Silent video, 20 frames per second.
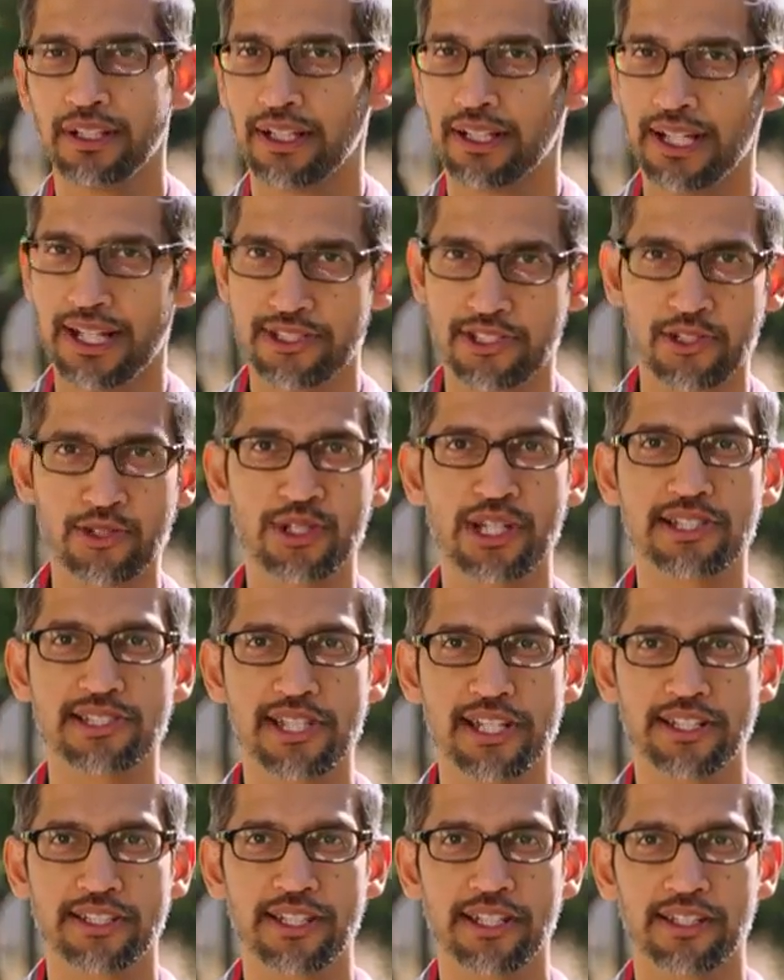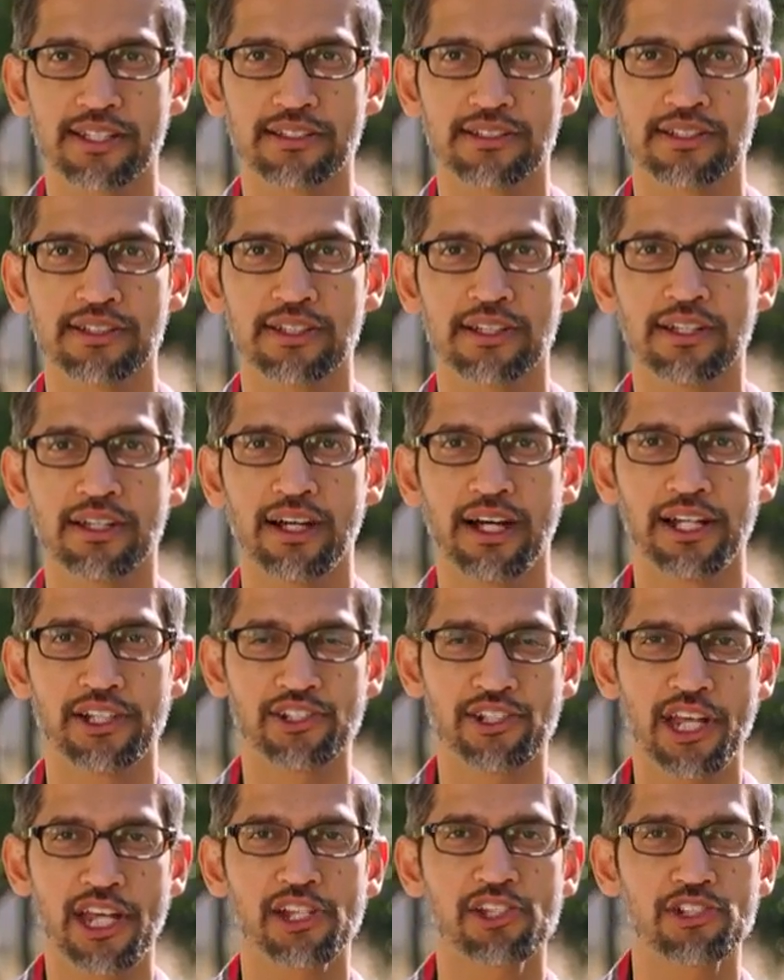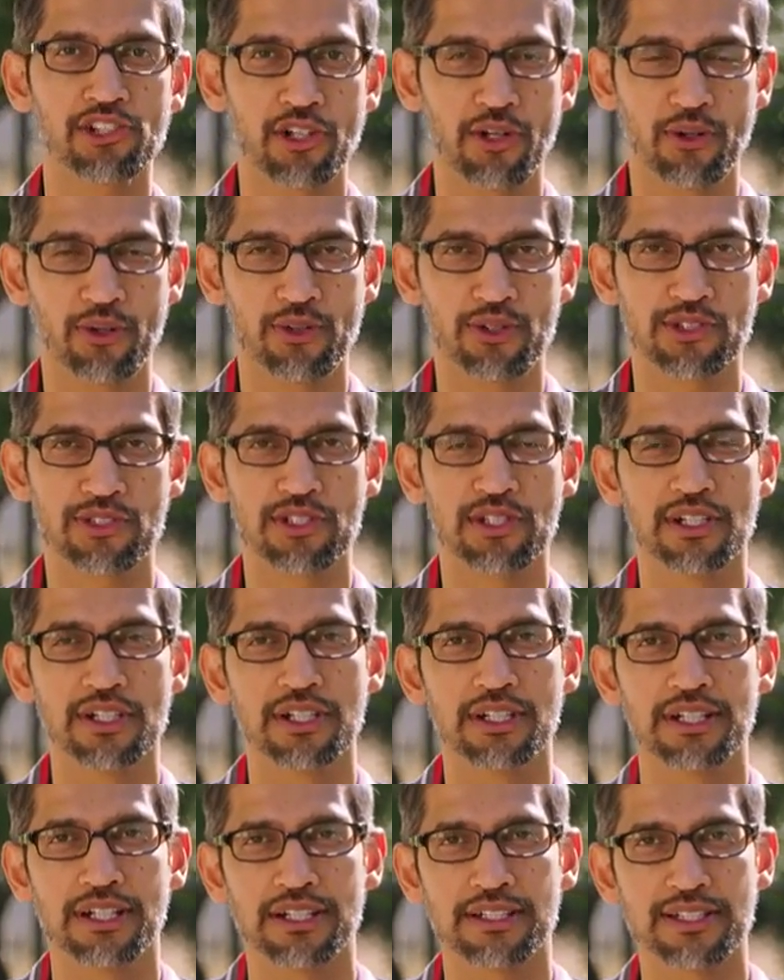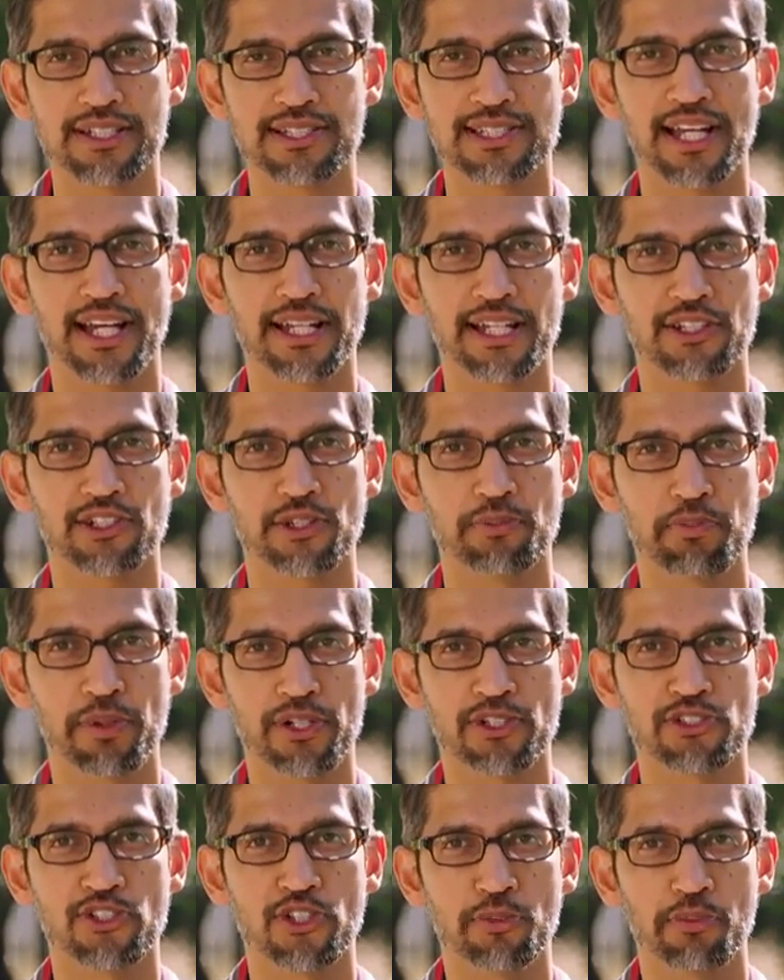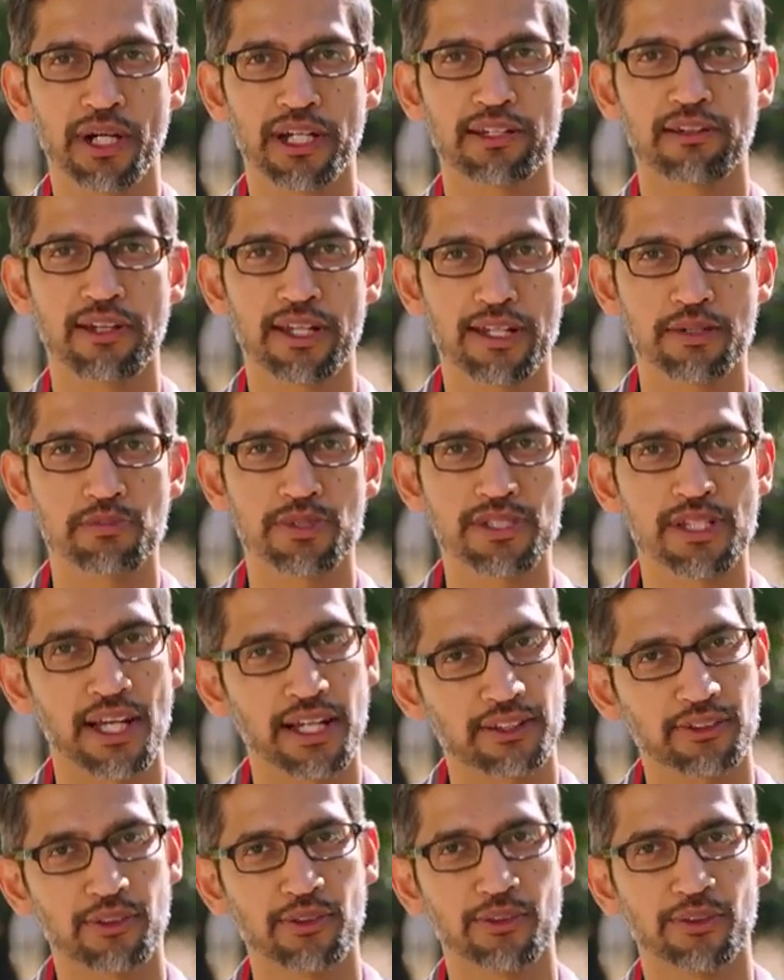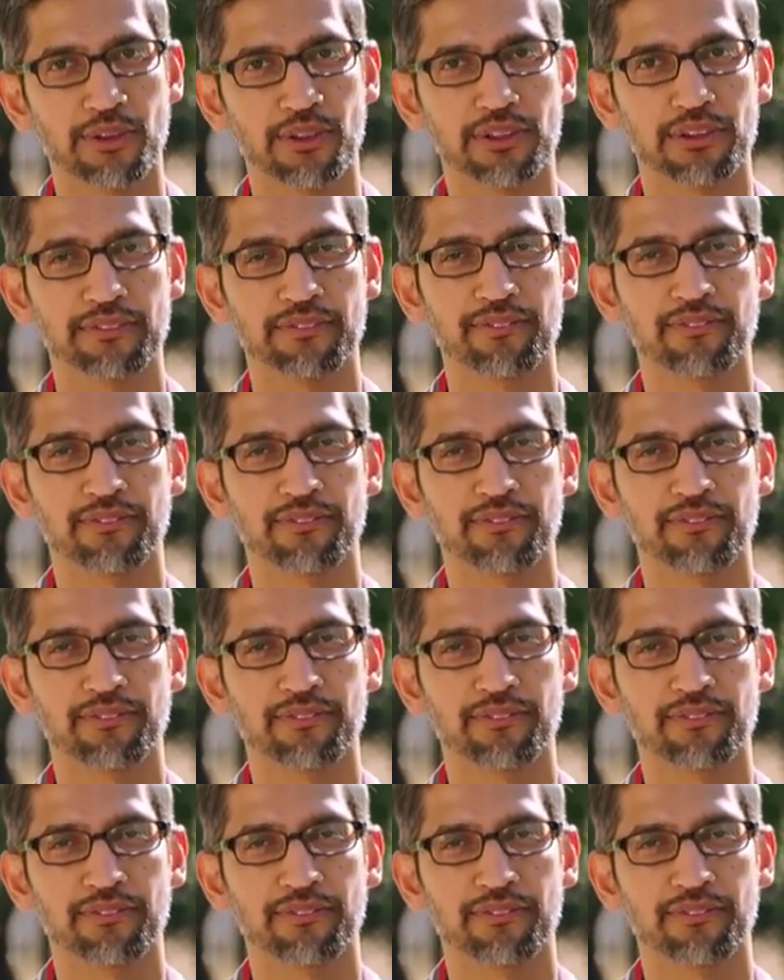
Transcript: And as soon as I did, I changed course and decided to pursue my dreams at Google.